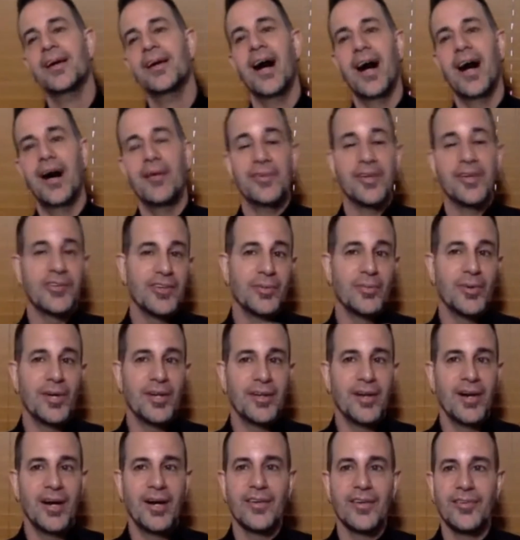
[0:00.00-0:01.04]
obviously
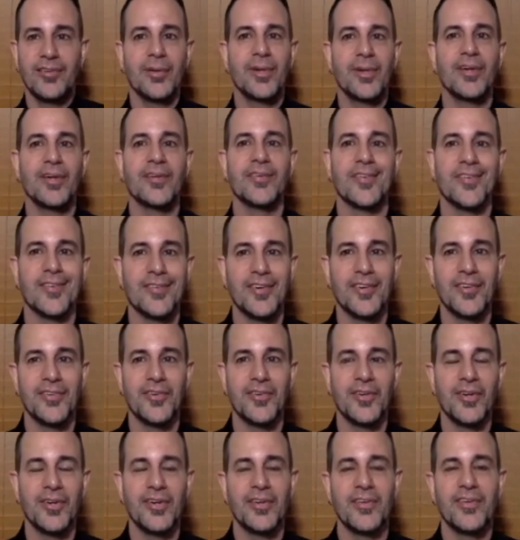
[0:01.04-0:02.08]
what someone else discussed
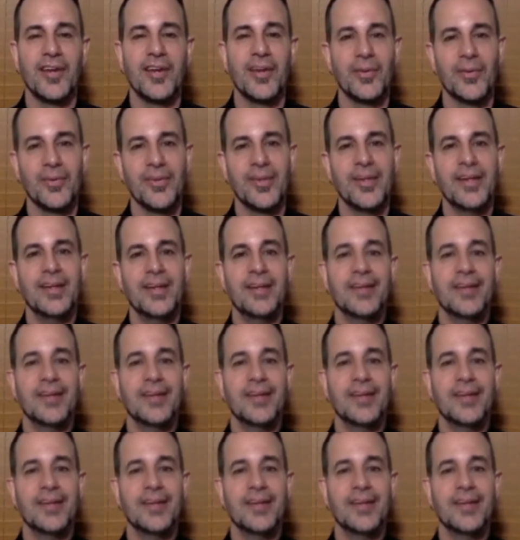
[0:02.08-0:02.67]
earlier today was